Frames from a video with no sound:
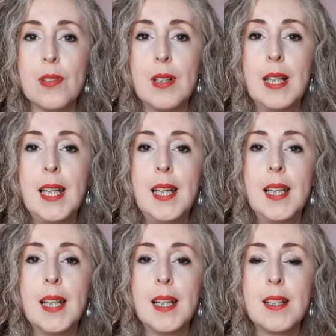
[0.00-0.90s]

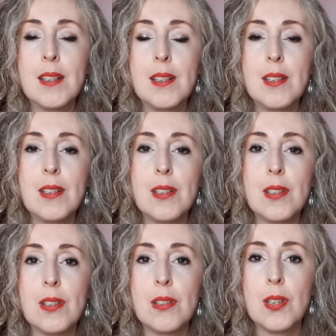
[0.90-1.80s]
leading
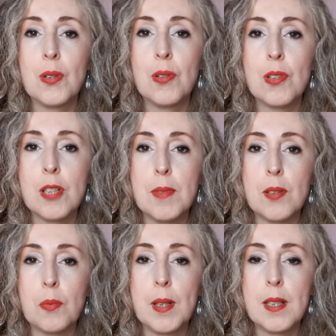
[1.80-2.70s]
to the autumn
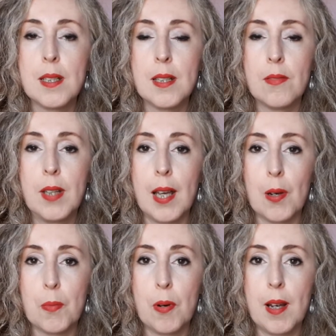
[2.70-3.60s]
and winter of the
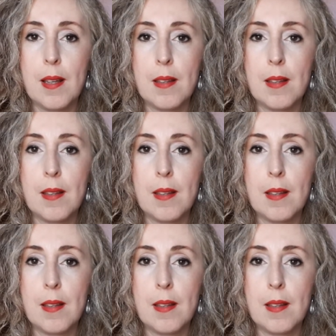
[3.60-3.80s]
out-breath.